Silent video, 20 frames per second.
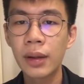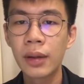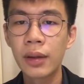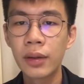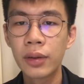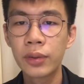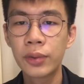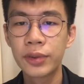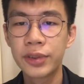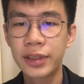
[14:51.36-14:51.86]

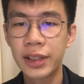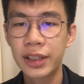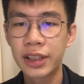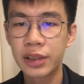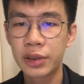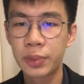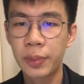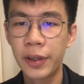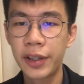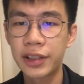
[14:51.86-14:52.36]
to
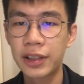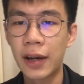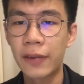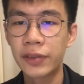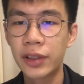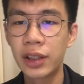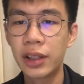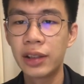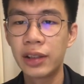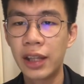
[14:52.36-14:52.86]
6 weeks
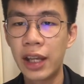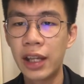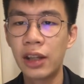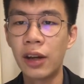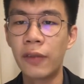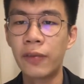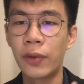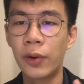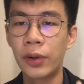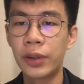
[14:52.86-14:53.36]
after the date
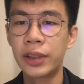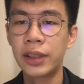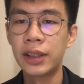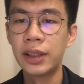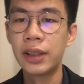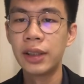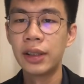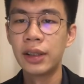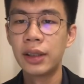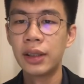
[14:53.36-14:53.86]
of
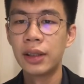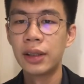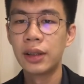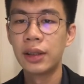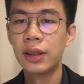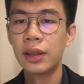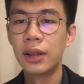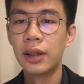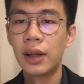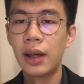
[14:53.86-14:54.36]
order,
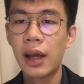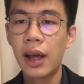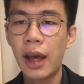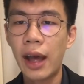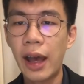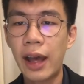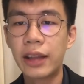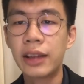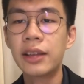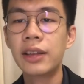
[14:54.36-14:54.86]

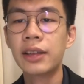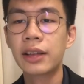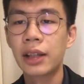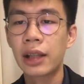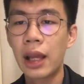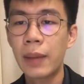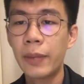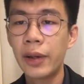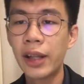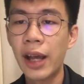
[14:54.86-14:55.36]
and the
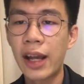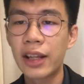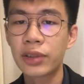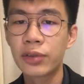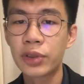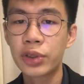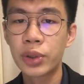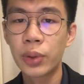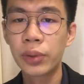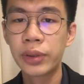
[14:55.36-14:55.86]
claimant has
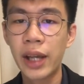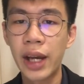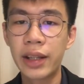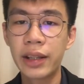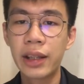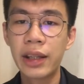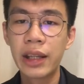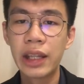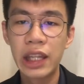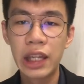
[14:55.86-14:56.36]
to show
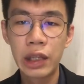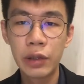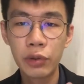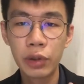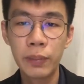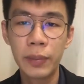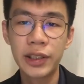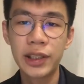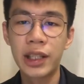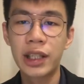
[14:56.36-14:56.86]
that he
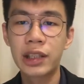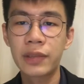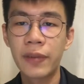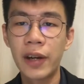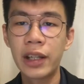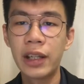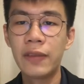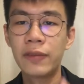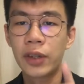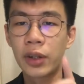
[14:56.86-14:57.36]
would be
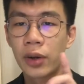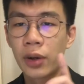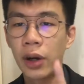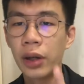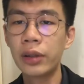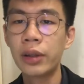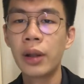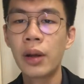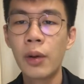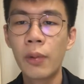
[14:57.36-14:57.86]
satisfied if the
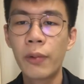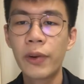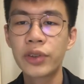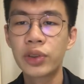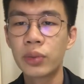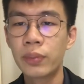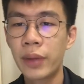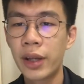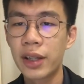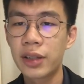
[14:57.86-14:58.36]
court was
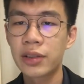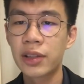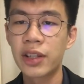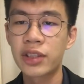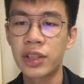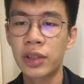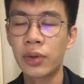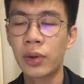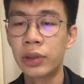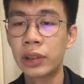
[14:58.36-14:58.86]
to make such
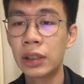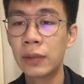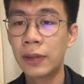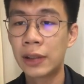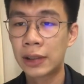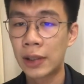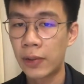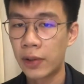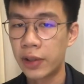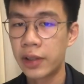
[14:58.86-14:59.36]
an order
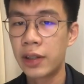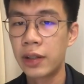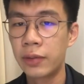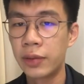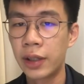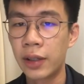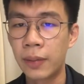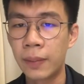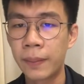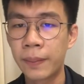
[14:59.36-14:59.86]
without a
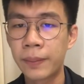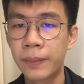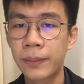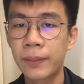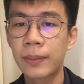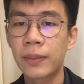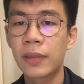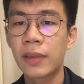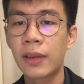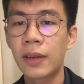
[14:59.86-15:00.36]
hearing.
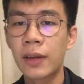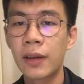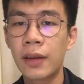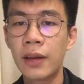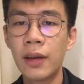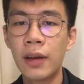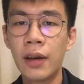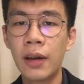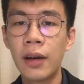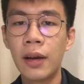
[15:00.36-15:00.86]

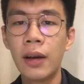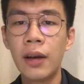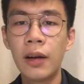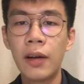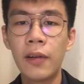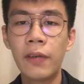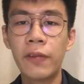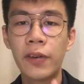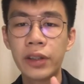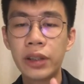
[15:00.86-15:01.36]

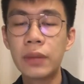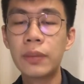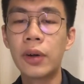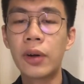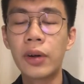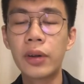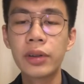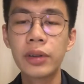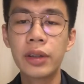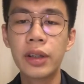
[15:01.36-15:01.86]

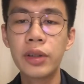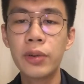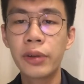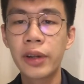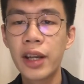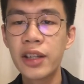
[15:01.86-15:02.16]
Furthermore, the UK